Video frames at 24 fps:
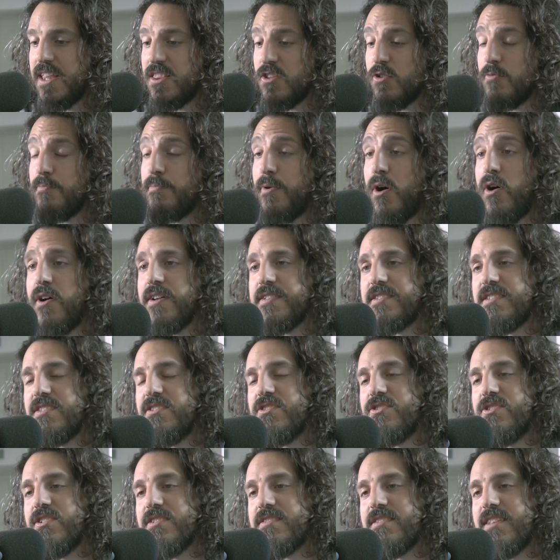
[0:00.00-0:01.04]
And their boss
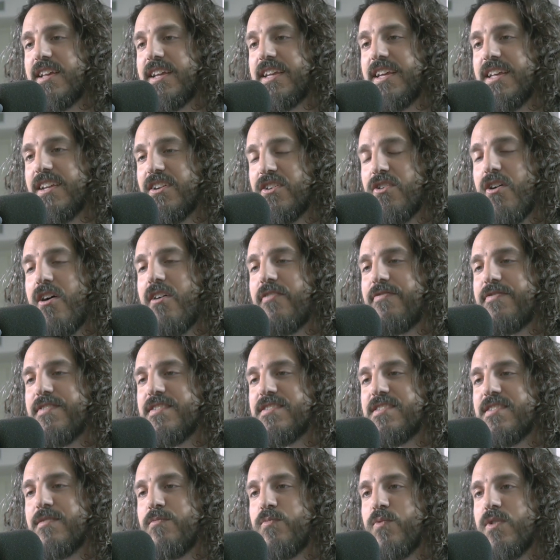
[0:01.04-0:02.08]
is just like in an office
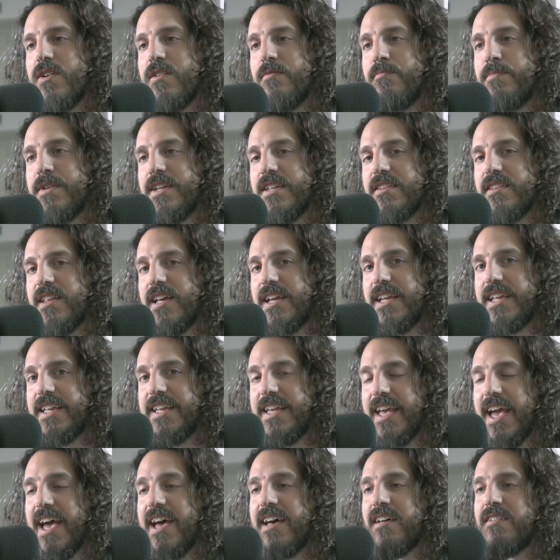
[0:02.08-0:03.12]
somewhere being like,
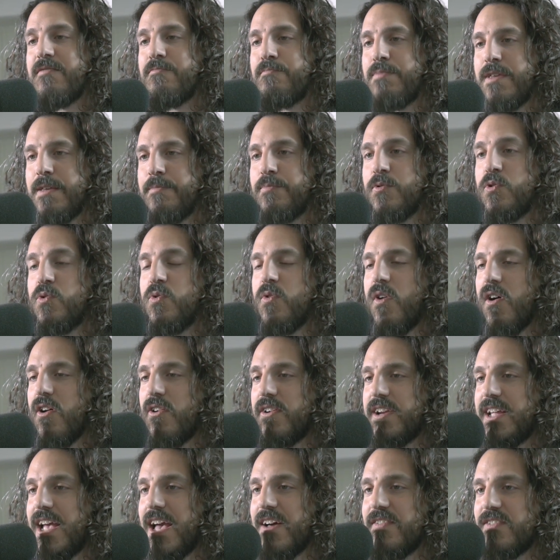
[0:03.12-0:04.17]
get people who
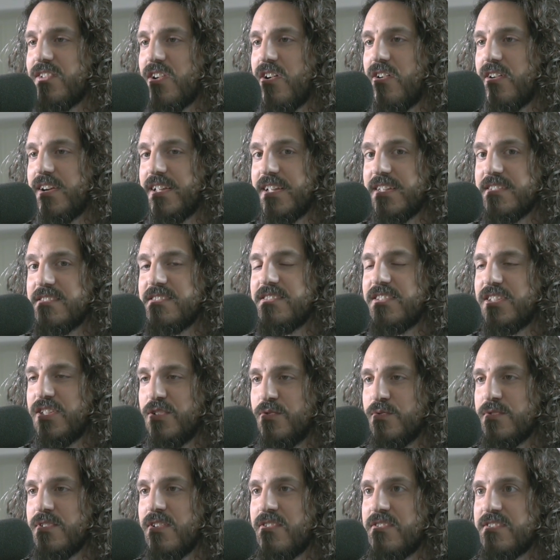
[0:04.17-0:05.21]
already have an audience to
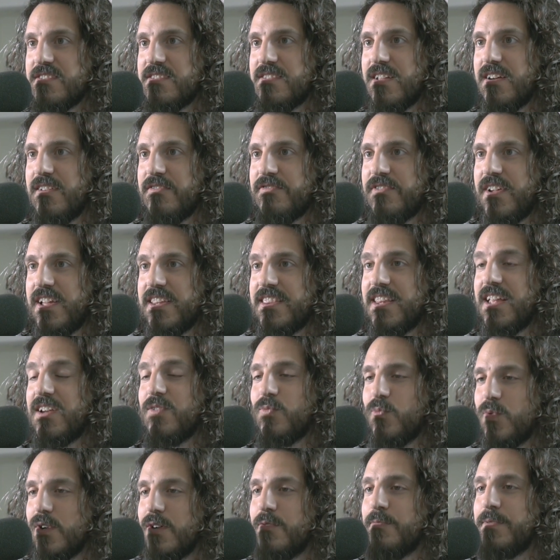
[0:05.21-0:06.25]
use our stuff, and
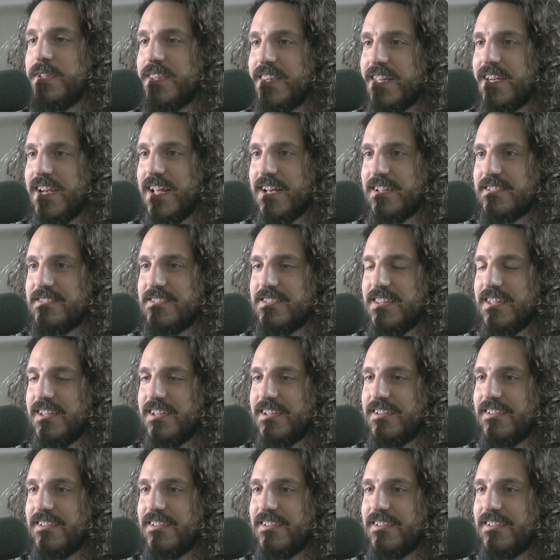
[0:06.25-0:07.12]
then we'll be the next thing.